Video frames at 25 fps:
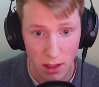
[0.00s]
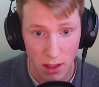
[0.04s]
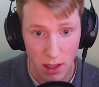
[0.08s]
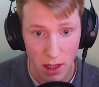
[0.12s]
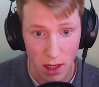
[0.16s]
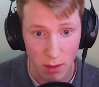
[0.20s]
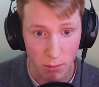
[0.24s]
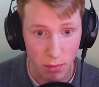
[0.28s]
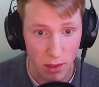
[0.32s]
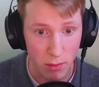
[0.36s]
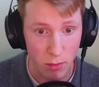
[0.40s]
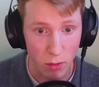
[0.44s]

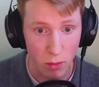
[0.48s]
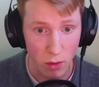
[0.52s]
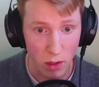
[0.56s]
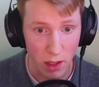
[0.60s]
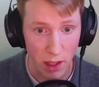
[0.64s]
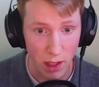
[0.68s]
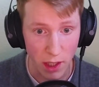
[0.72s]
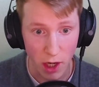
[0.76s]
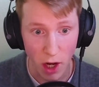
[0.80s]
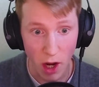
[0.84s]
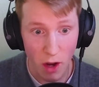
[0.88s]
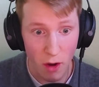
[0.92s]
and people were
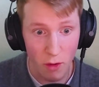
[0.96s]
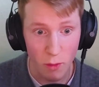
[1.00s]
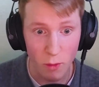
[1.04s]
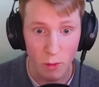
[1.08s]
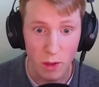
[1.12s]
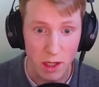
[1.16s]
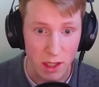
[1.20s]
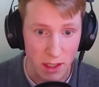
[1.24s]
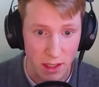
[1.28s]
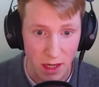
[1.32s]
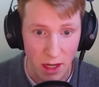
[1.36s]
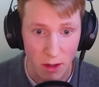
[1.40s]
like, oh,
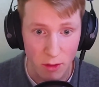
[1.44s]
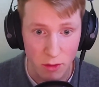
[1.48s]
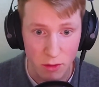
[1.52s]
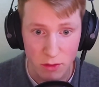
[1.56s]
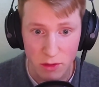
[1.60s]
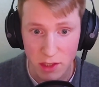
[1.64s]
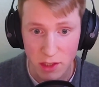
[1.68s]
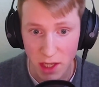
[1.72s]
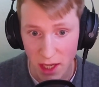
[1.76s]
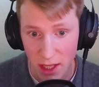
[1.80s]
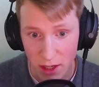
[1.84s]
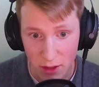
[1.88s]
we can now do
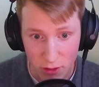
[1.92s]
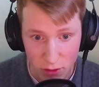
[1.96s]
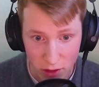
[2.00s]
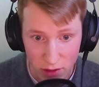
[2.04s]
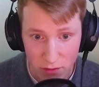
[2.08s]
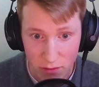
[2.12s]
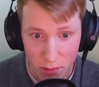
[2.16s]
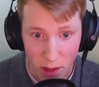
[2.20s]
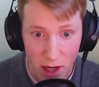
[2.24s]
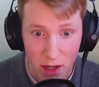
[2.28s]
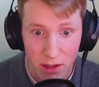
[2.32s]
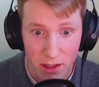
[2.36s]
data
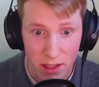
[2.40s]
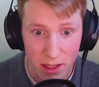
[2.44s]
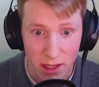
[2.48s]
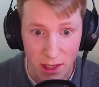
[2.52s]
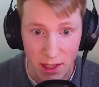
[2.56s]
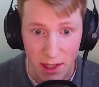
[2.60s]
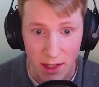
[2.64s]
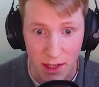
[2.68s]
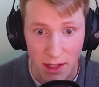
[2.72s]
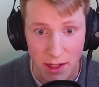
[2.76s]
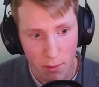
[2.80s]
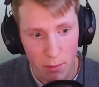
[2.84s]
driven
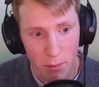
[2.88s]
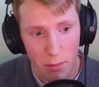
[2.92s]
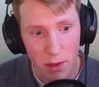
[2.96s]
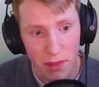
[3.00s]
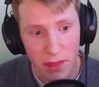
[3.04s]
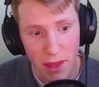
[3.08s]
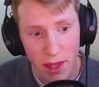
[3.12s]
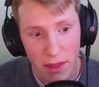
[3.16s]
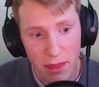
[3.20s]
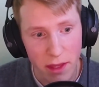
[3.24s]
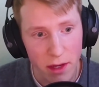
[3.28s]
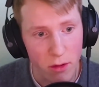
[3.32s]
marketing. But
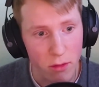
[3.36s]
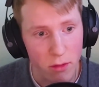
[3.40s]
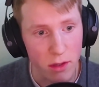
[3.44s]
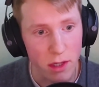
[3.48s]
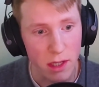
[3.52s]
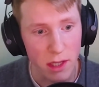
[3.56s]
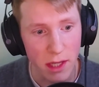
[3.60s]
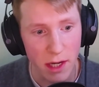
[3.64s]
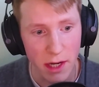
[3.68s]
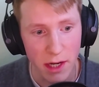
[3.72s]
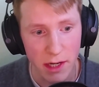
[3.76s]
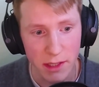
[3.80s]
then they
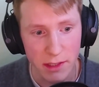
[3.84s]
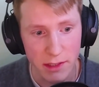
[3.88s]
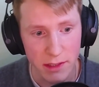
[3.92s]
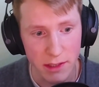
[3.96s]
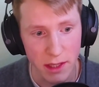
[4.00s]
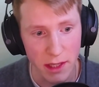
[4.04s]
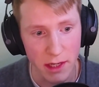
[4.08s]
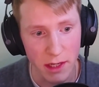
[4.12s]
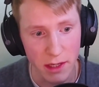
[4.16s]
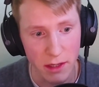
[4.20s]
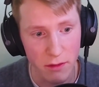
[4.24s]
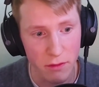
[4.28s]
realized
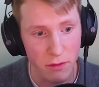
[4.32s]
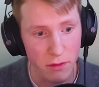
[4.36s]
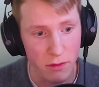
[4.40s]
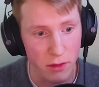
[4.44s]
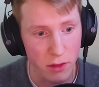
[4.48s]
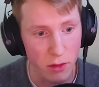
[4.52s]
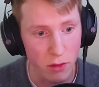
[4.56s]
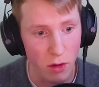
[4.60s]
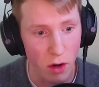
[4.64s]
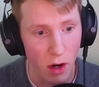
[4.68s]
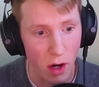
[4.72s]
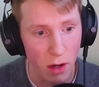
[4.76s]
that if
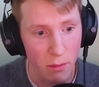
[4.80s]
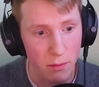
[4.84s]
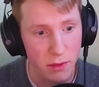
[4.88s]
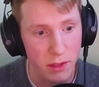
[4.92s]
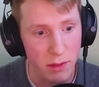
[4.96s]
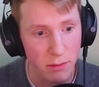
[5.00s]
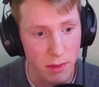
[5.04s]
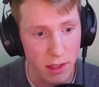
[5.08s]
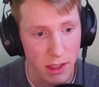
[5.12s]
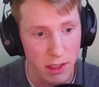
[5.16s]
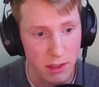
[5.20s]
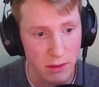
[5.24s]
you
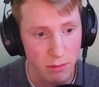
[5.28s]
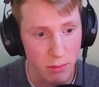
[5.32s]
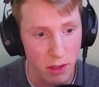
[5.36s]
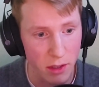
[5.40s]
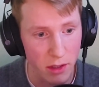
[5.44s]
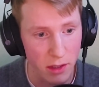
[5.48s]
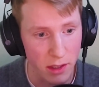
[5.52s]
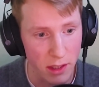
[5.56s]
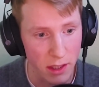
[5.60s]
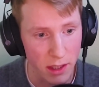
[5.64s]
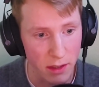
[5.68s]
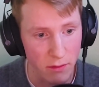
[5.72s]
optimize
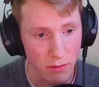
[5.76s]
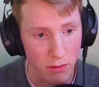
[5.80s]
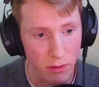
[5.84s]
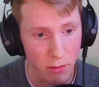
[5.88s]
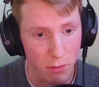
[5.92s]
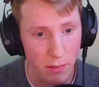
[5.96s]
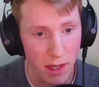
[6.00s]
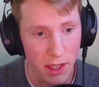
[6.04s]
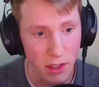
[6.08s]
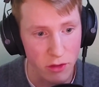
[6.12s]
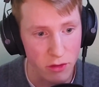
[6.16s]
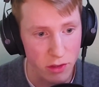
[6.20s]
marketing for
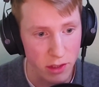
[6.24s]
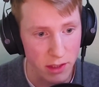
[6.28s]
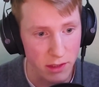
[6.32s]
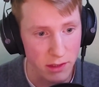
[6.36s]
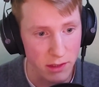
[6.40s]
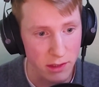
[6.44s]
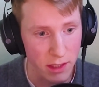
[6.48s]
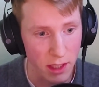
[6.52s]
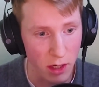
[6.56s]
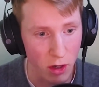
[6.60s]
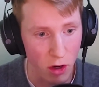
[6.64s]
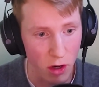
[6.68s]

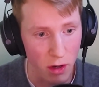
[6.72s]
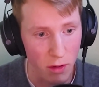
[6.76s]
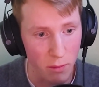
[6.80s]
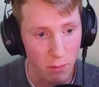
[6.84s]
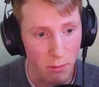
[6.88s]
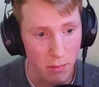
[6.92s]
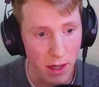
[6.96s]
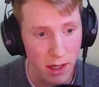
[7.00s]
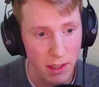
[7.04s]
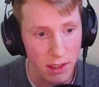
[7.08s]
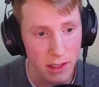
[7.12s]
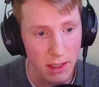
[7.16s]
metrics that
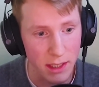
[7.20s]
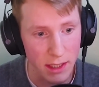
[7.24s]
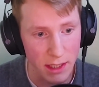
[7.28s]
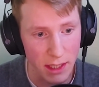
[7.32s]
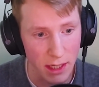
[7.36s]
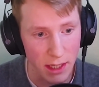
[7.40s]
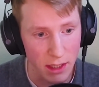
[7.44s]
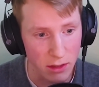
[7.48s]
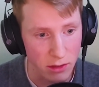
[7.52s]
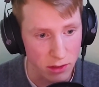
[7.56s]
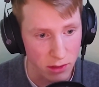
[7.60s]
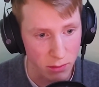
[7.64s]
marketing
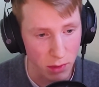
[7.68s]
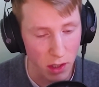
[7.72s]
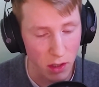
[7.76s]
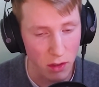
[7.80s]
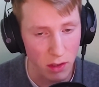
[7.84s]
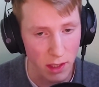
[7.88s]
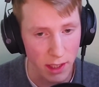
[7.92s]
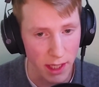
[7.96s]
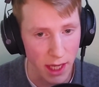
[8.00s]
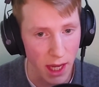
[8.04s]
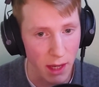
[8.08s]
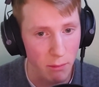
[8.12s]
cares about,
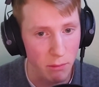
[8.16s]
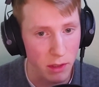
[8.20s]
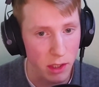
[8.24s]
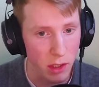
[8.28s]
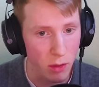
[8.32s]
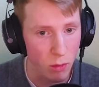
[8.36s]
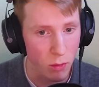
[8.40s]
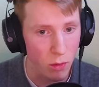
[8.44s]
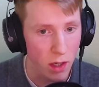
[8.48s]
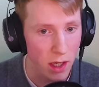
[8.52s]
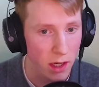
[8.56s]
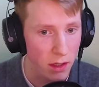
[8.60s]
like
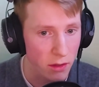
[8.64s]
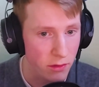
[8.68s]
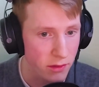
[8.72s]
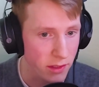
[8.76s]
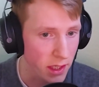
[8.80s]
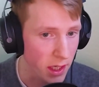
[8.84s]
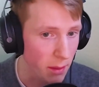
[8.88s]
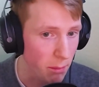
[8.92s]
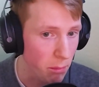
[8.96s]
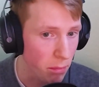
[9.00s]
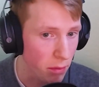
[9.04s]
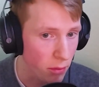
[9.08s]
MQLs
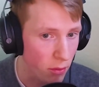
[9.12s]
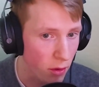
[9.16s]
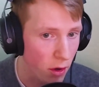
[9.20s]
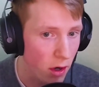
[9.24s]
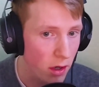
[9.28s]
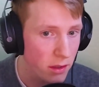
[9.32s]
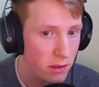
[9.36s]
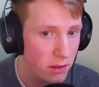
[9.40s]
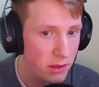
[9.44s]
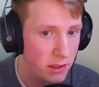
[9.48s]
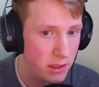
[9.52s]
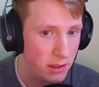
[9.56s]
that are
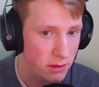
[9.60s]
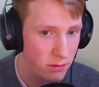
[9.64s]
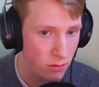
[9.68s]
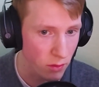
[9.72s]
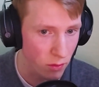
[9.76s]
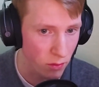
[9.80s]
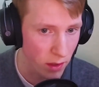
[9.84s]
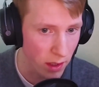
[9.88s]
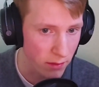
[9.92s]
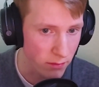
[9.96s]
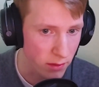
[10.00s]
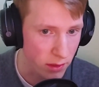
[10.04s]
proxies for
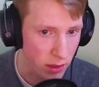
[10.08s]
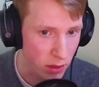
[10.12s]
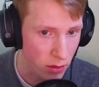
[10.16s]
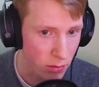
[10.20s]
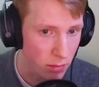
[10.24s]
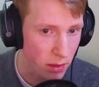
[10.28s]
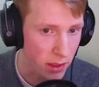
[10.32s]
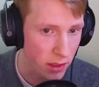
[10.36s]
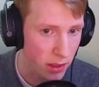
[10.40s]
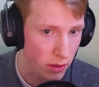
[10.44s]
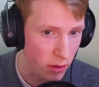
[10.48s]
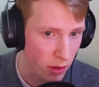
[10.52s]
revenue,
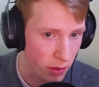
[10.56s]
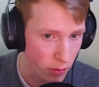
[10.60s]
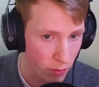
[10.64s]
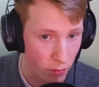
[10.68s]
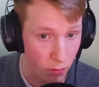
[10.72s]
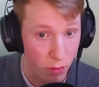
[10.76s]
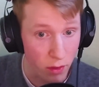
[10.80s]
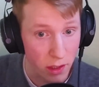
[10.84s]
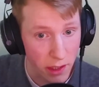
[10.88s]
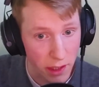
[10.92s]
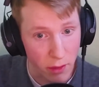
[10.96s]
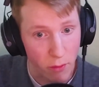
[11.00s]
but not
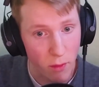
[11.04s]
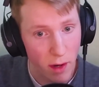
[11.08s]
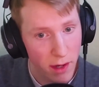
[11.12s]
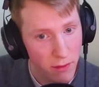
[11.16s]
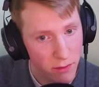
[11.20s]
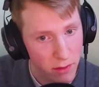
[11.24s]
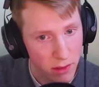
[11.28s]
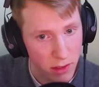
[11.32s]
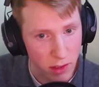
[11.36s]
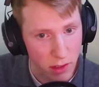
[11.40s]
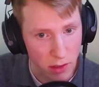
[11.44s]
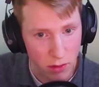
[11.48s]
really
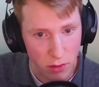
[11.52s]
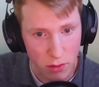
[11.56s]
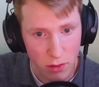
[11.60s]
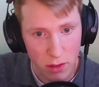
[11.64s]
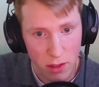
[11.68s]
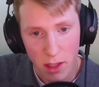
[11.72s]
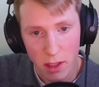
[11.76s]
revenue,